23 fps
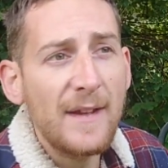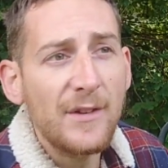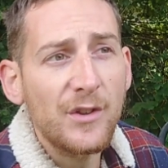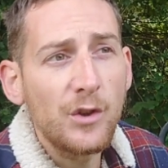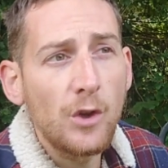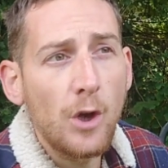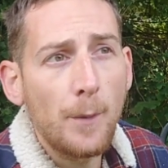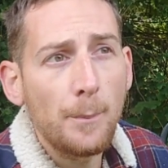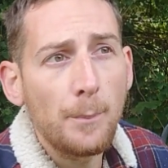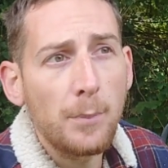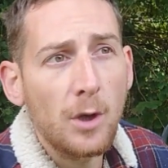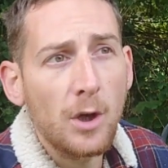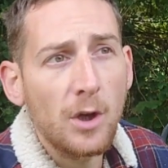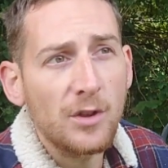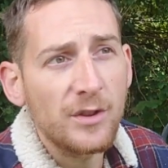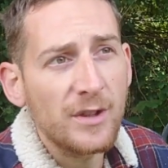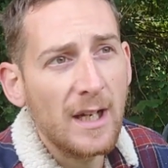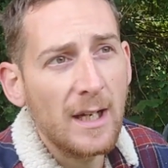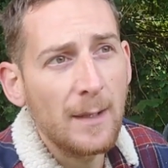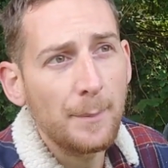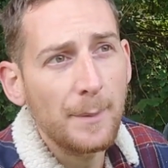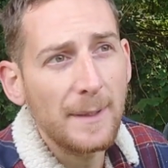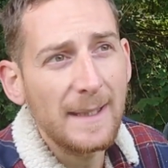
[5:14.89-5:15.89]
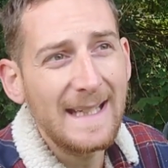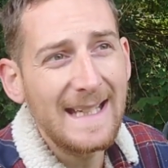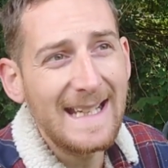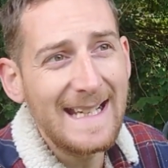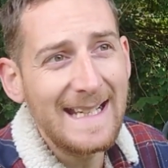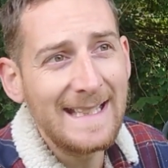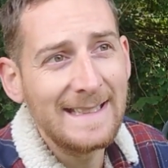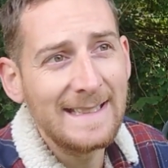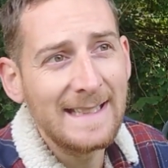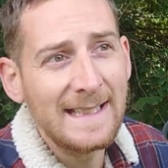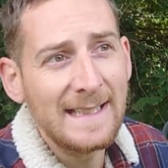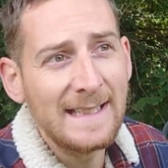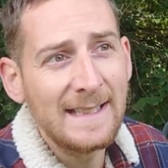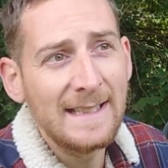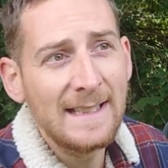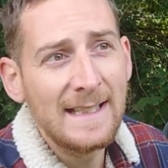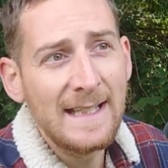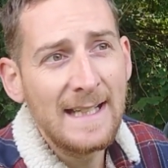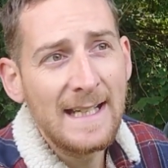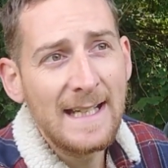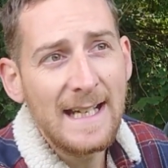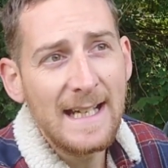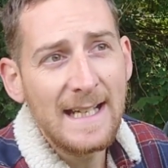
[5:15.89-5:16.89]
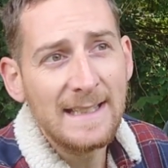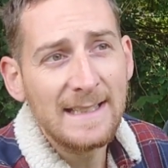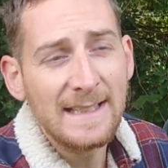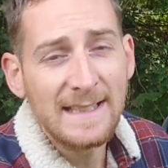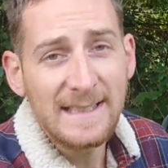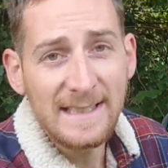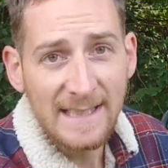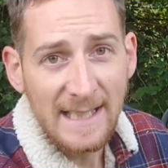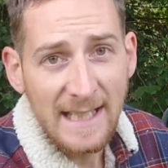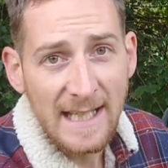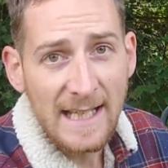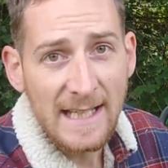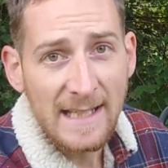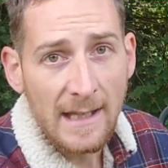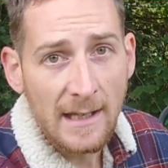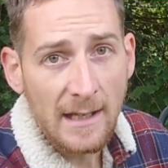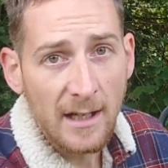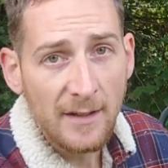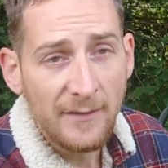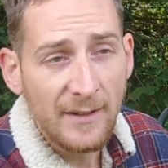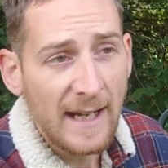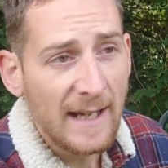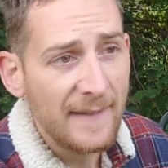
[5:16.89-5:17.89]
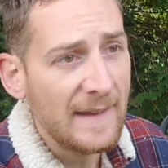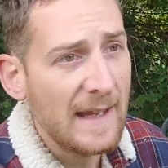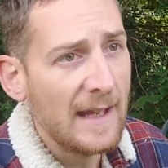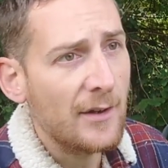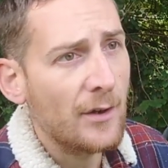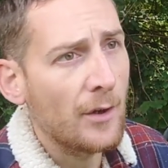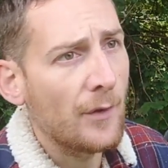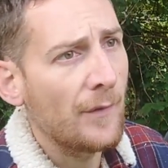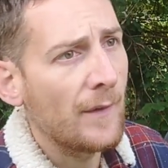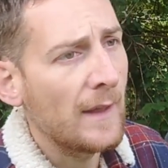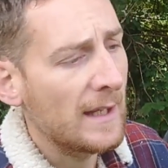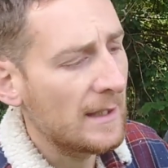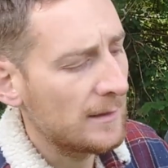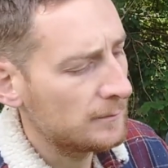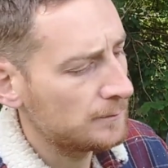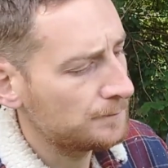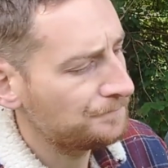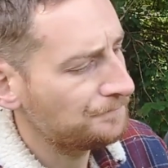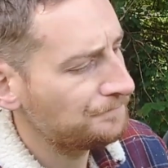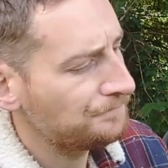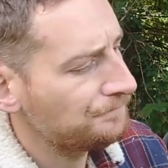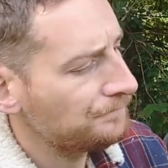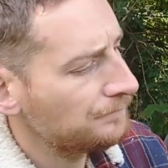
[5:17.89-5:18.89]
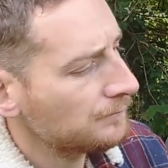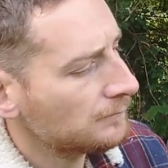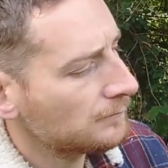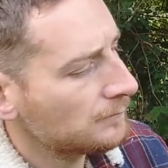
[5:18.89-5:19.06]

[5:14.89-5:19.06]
That's not blocked up in the year that I've had that on there.